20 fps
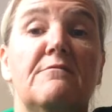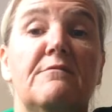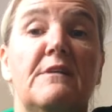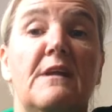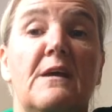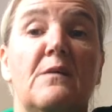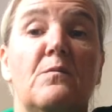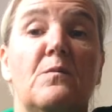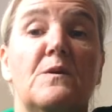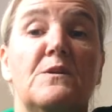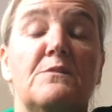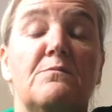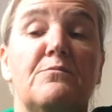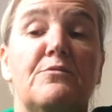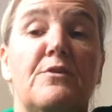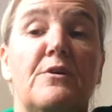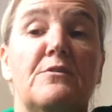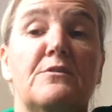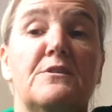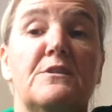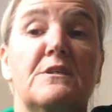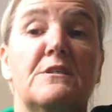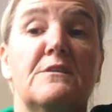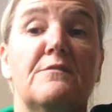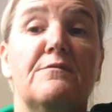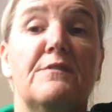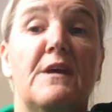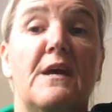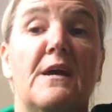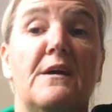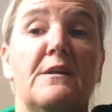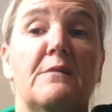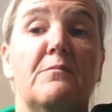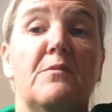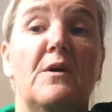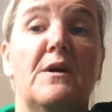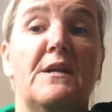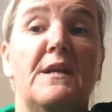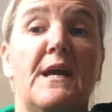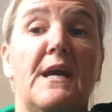of language and process of counting
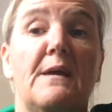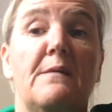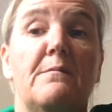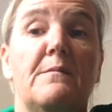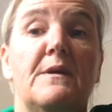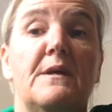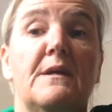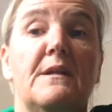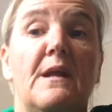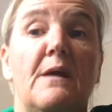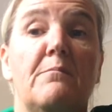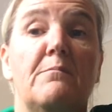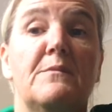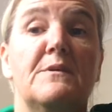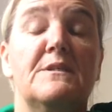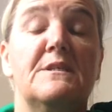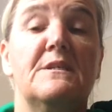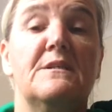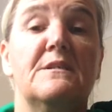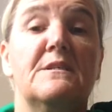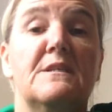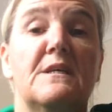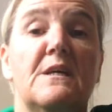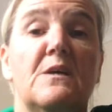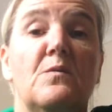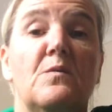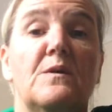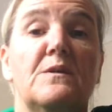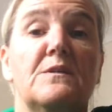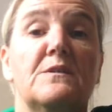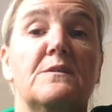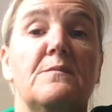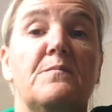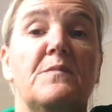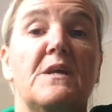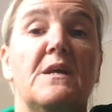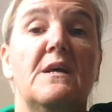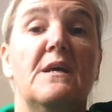by naming numbers in sequence.